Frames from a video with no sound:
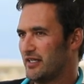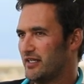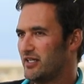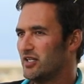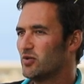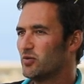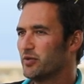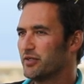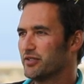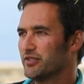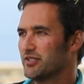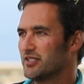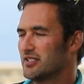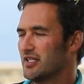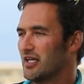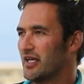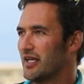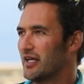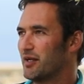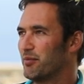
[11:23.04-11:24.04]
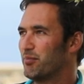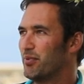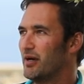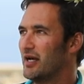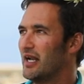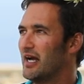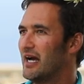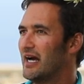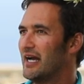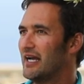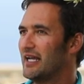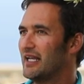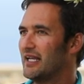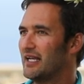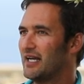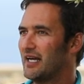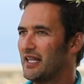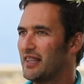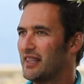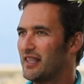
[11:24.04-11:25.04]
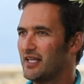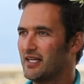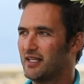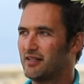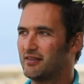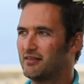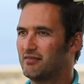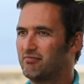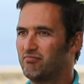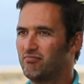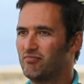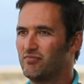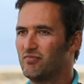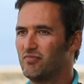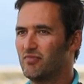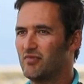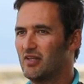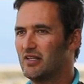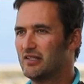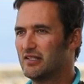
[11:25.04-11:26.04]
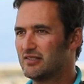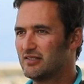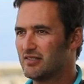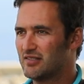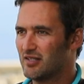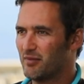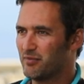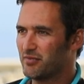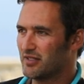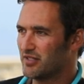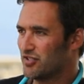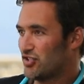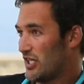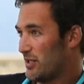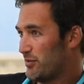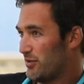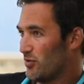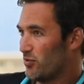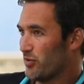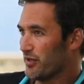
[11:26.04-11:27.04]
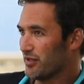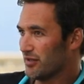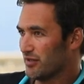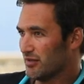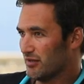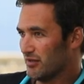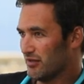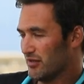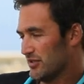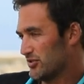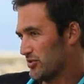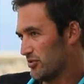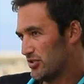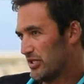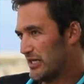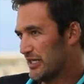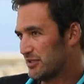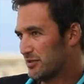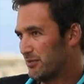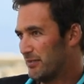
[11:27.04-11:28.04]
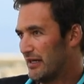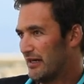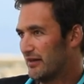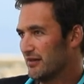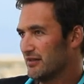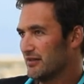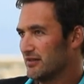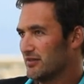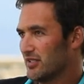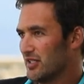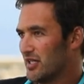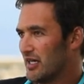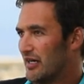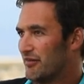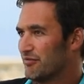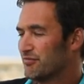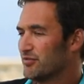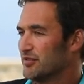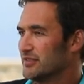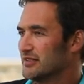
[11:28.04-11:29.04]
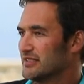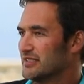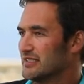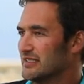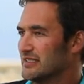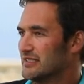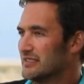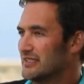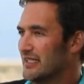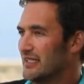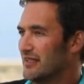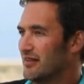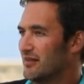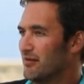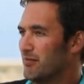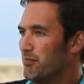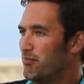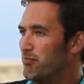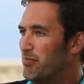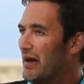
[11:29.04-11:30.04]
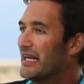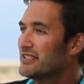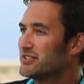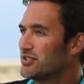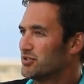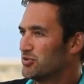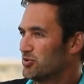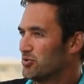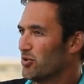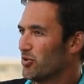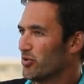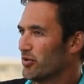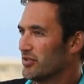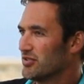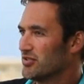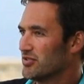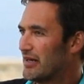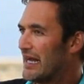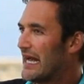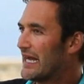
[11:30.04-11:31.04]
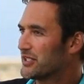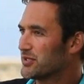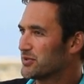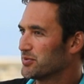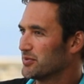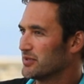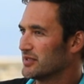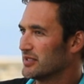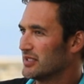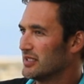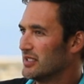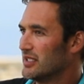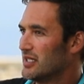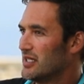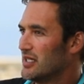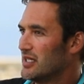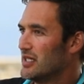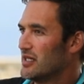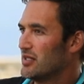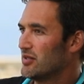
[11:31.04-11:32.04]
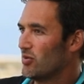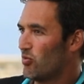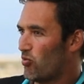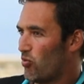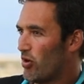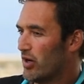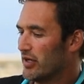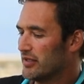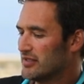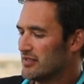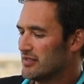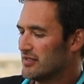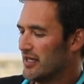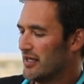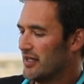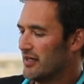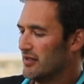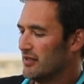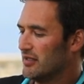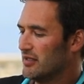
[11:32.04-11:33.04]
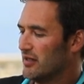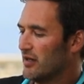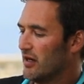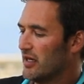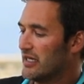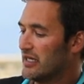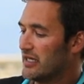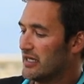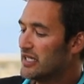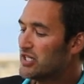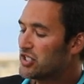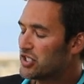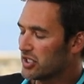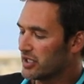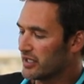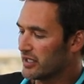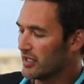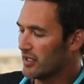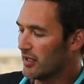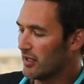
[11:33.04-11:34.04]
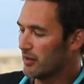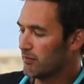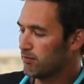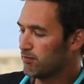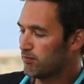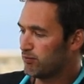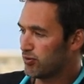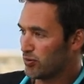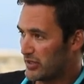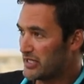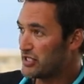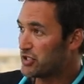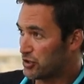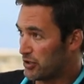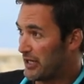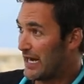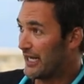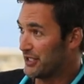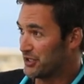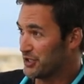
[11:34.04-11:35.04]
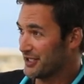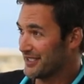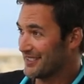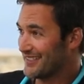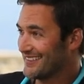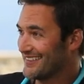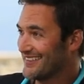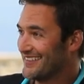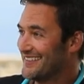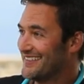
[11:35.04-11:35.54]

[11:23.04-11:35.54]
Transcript: I hear what you're saying, but I I think, and this is something Jamie Wheal also talked about in the conference, is that the best stories are actually the ones that initially are pre-tragic,